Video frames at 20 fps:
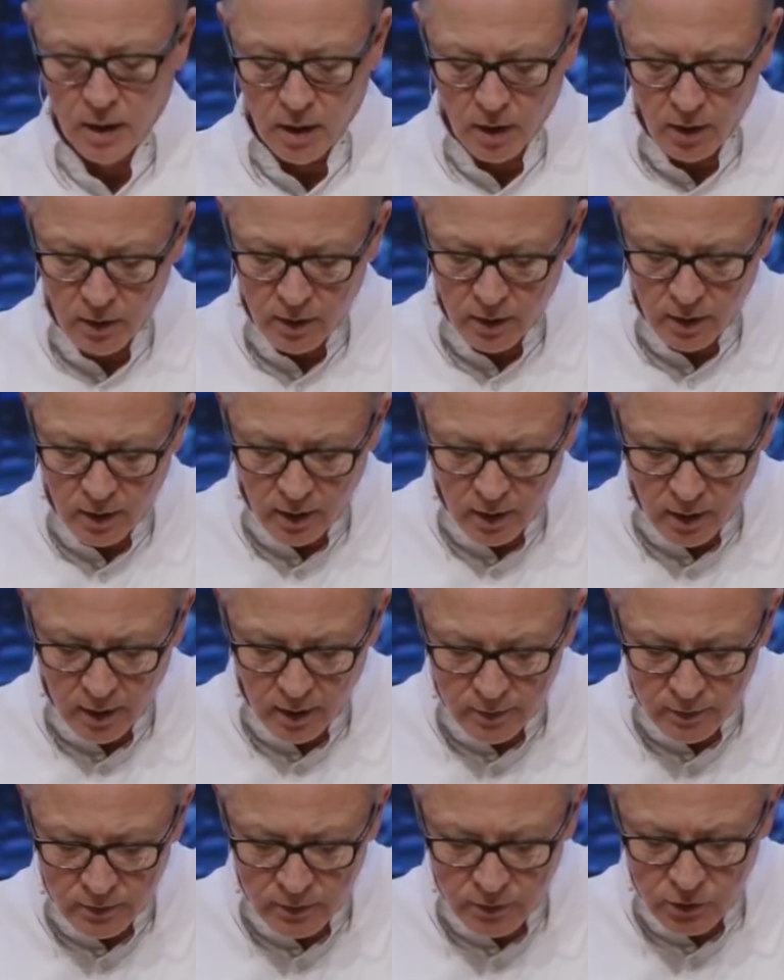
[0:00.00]

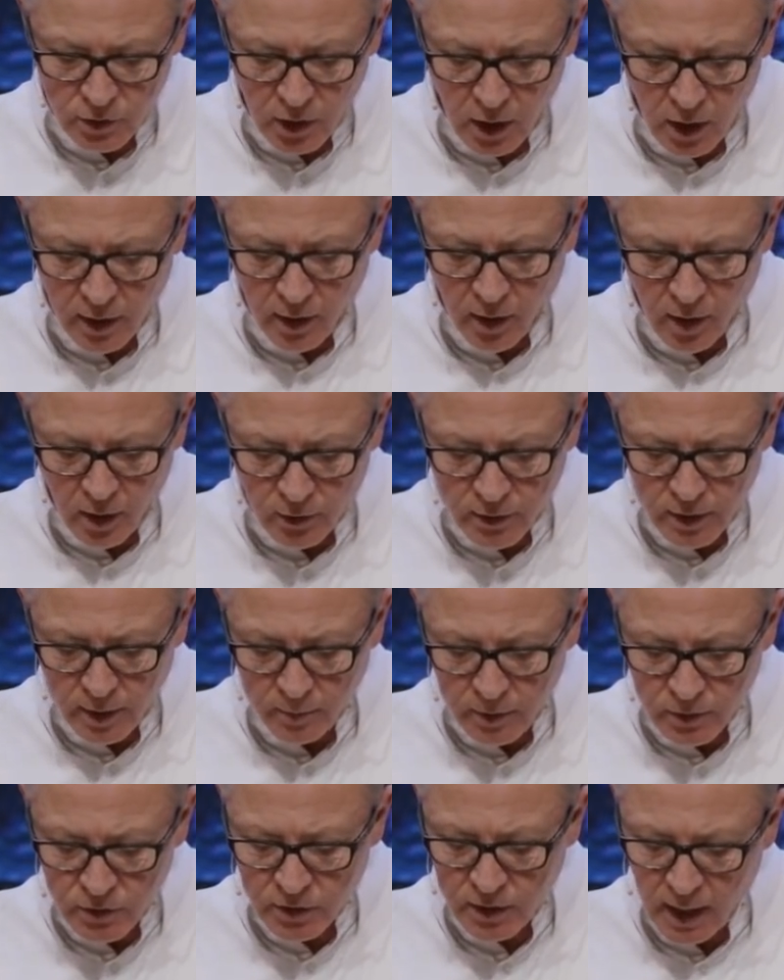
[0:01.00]
John
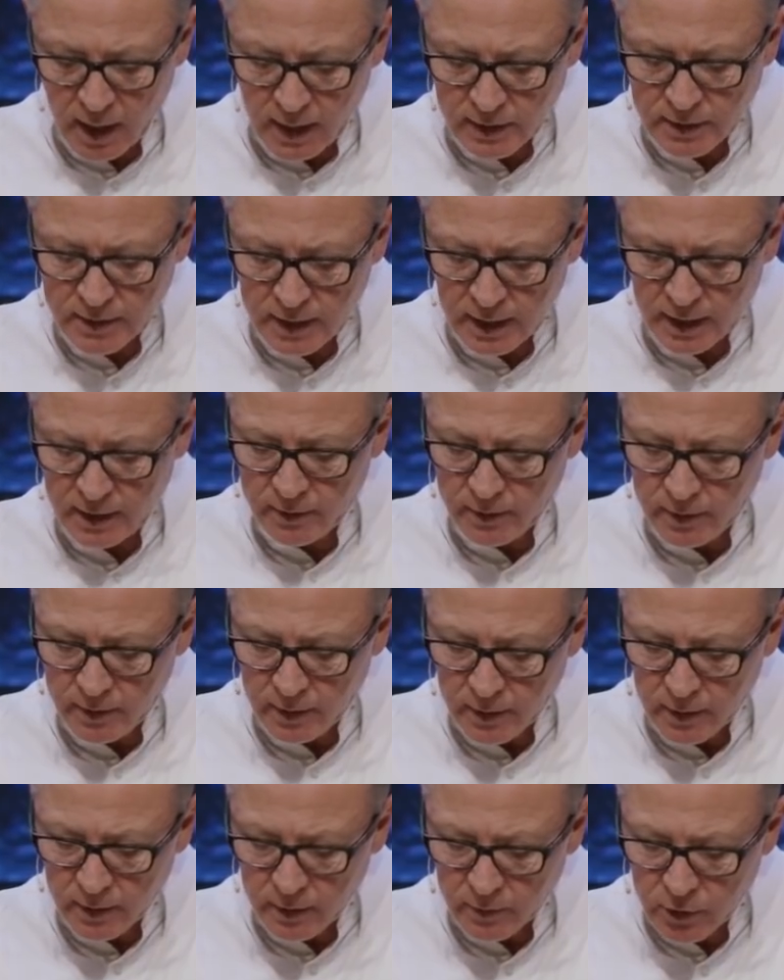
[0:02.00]
R.W. Scott said,
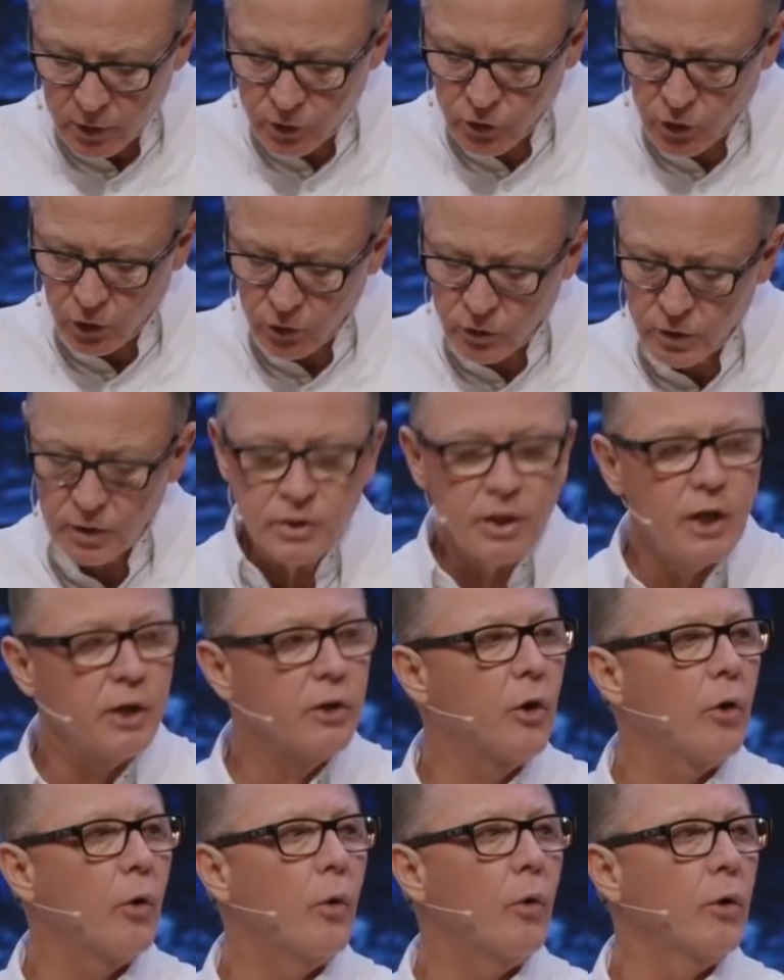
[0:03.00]
the church is
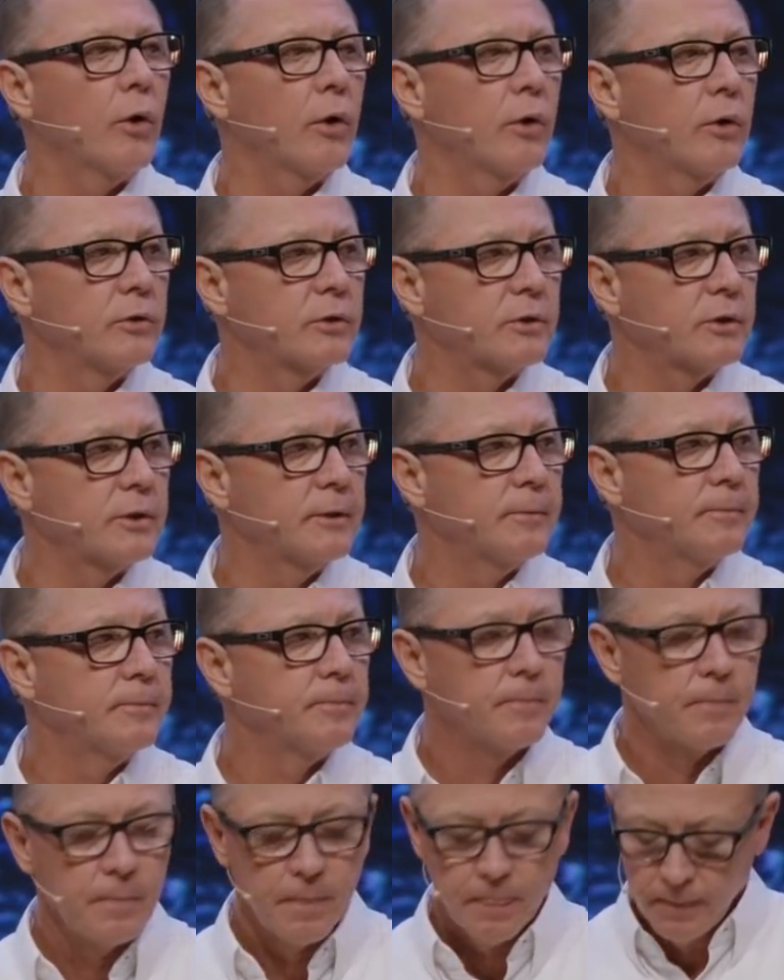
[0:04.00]
under orders.
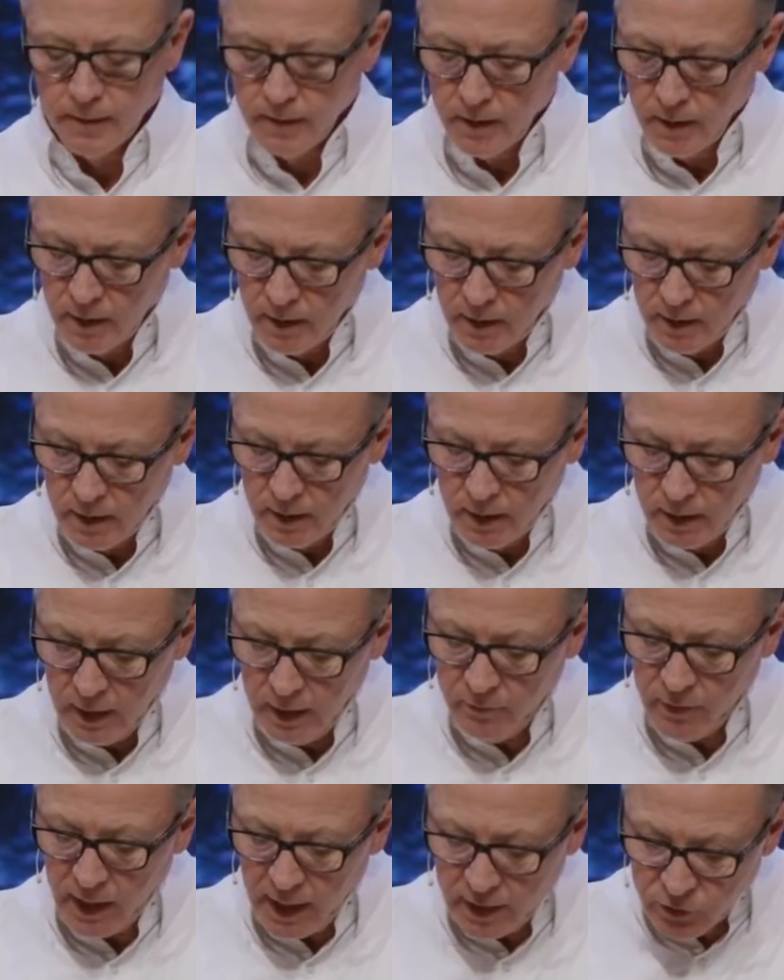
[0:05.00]

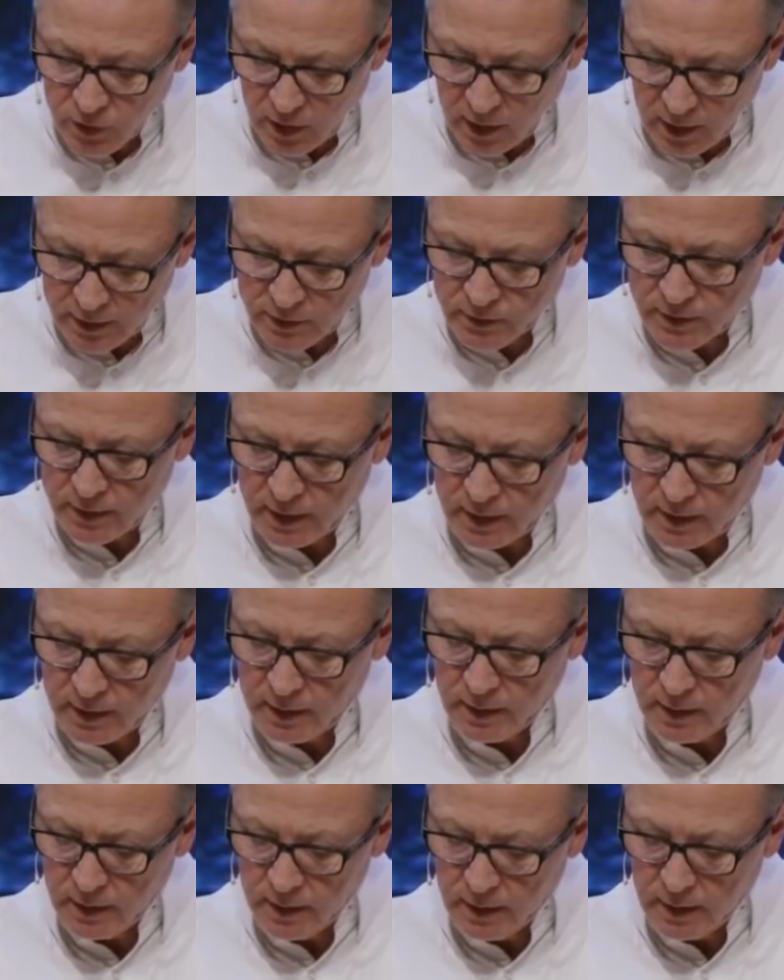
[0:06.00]

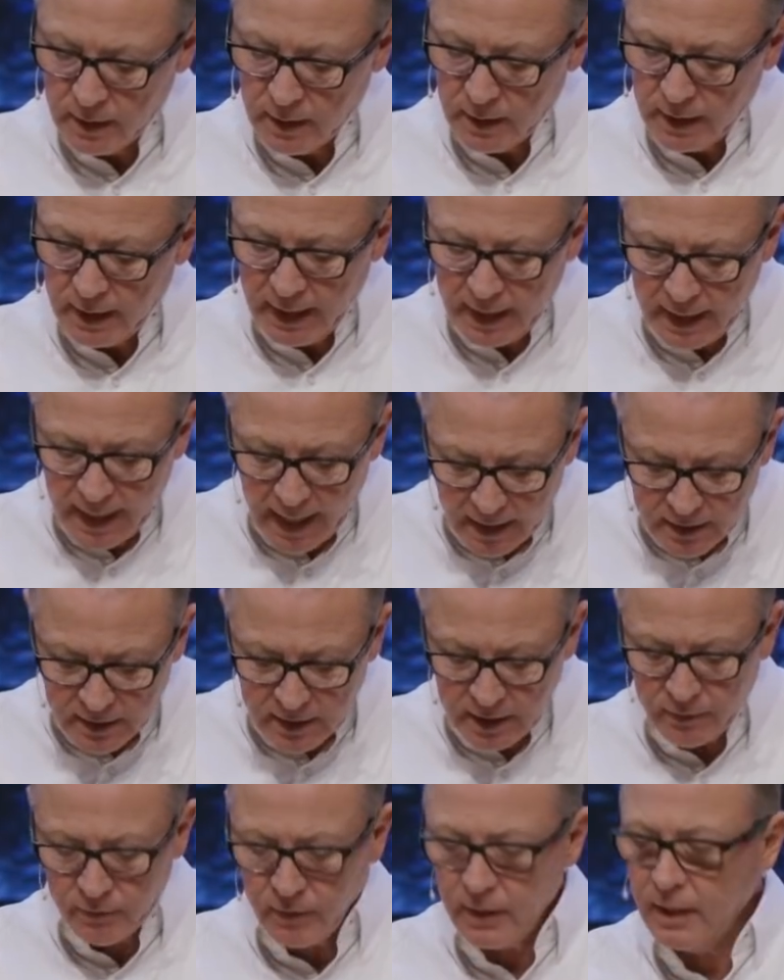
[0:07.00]
Evangelistic
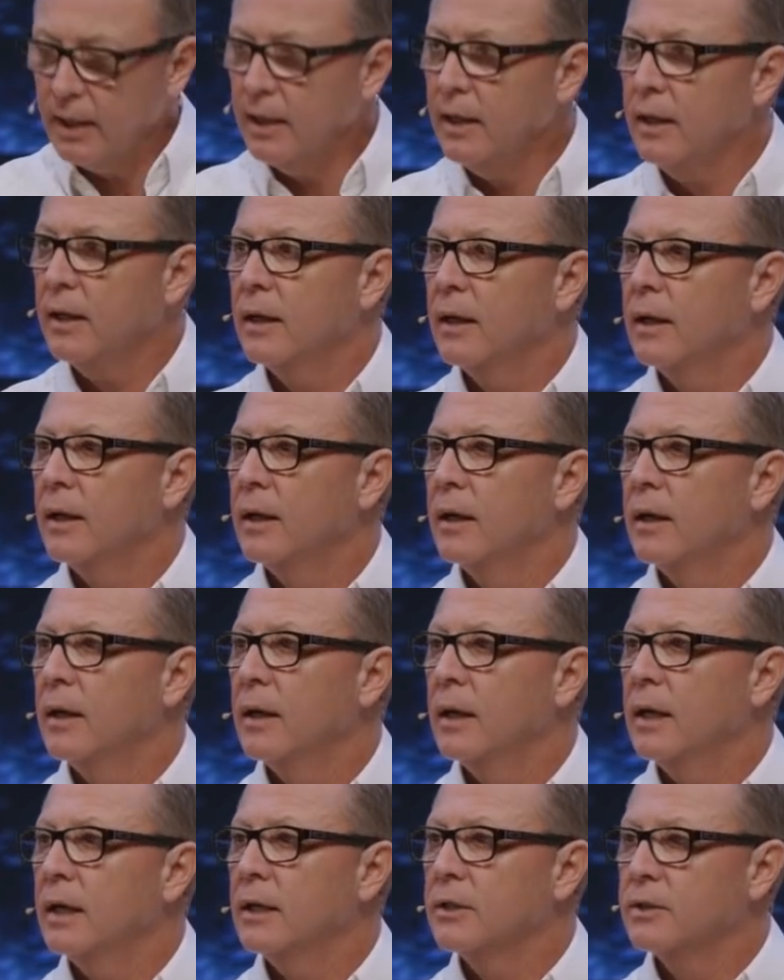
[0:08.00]
inactivity
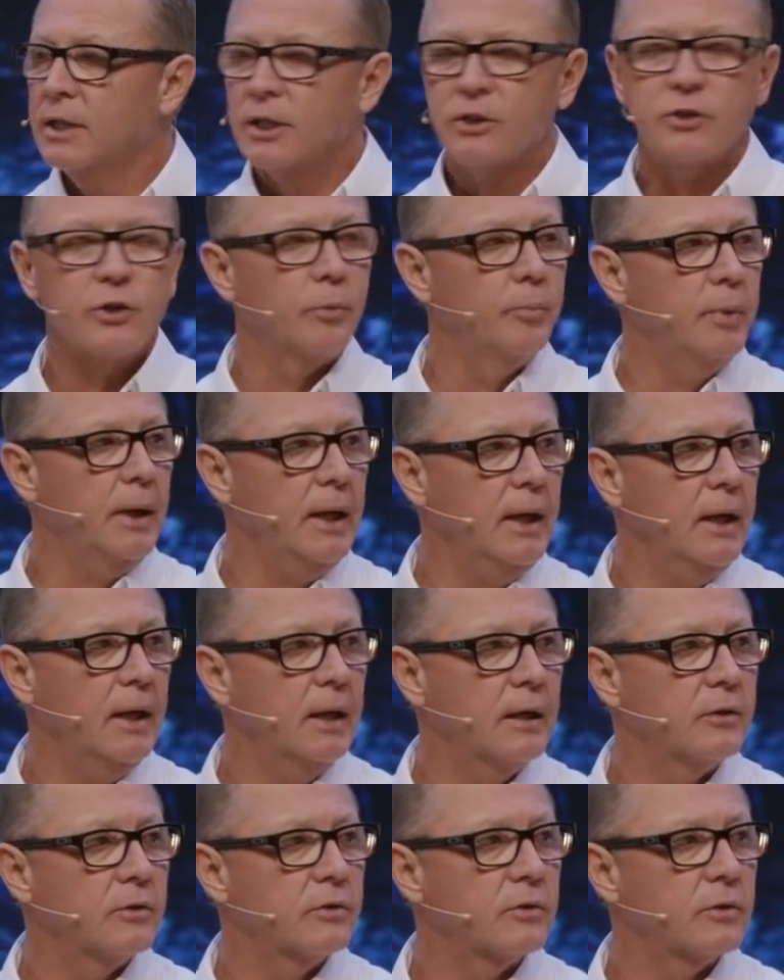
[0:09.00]
is
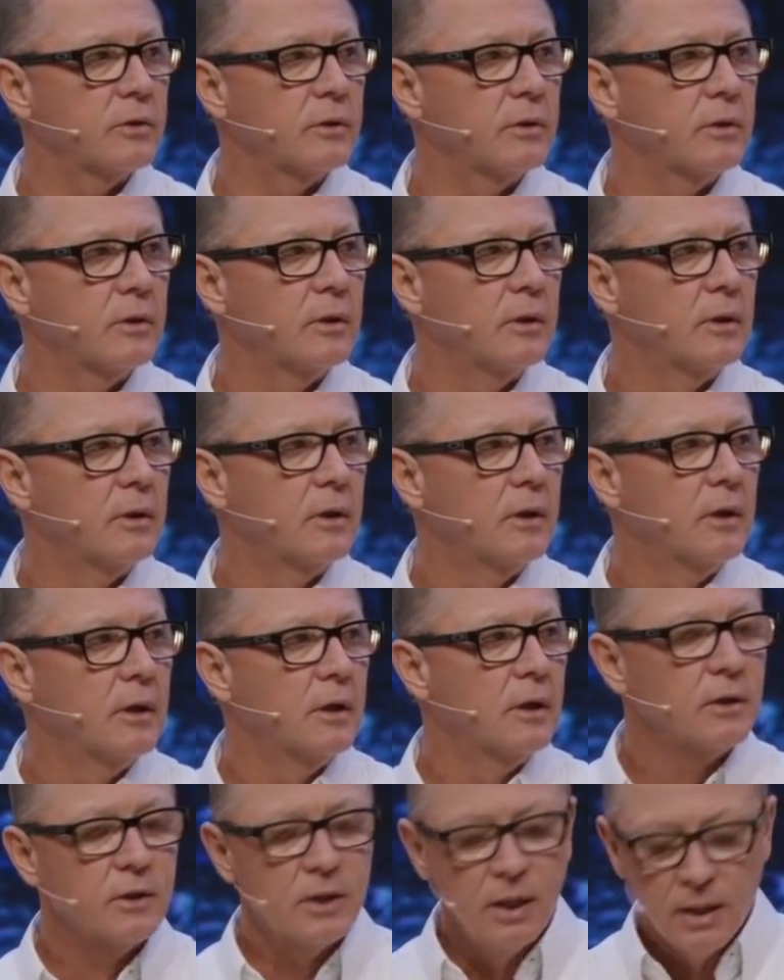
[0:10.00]
disobedience.
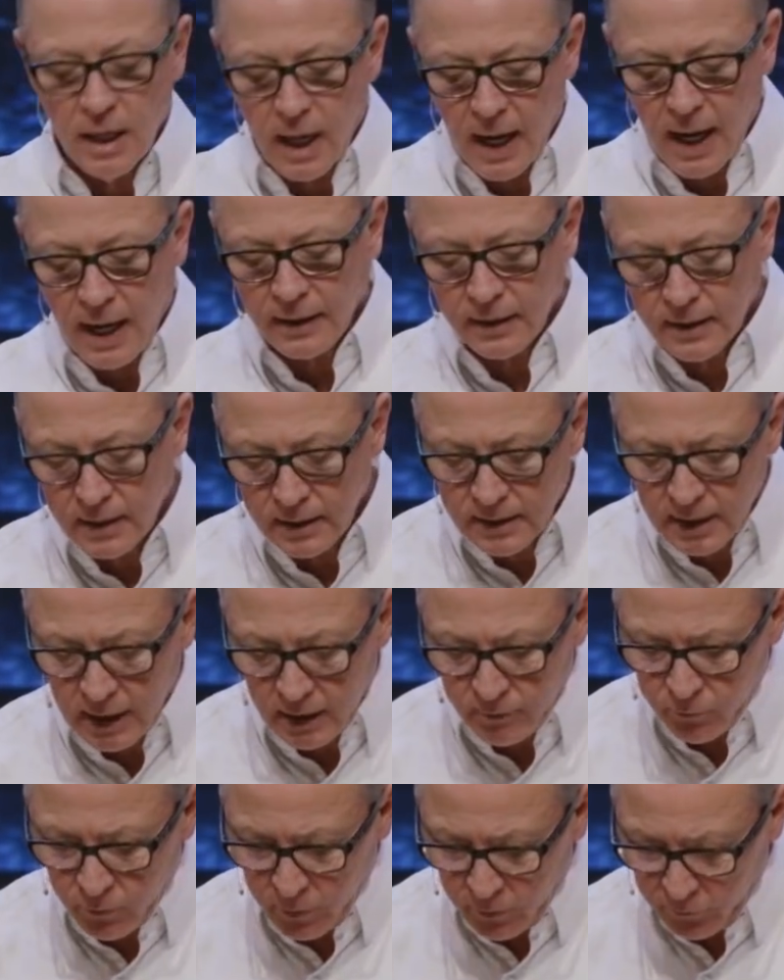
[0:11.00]
To not
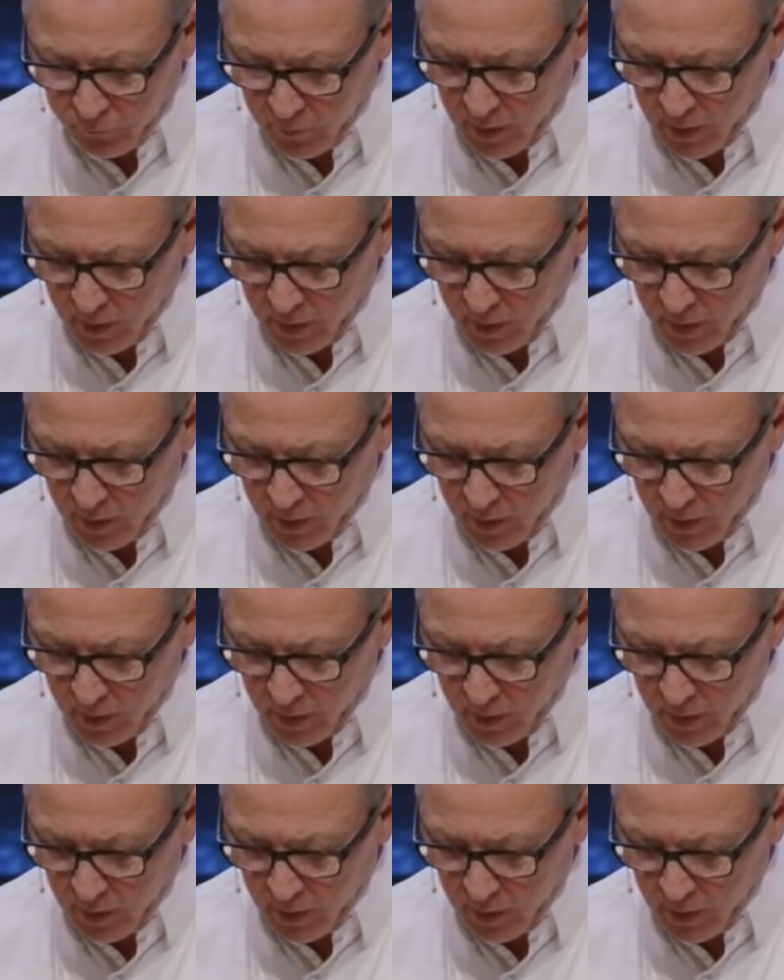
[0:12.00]
contend for the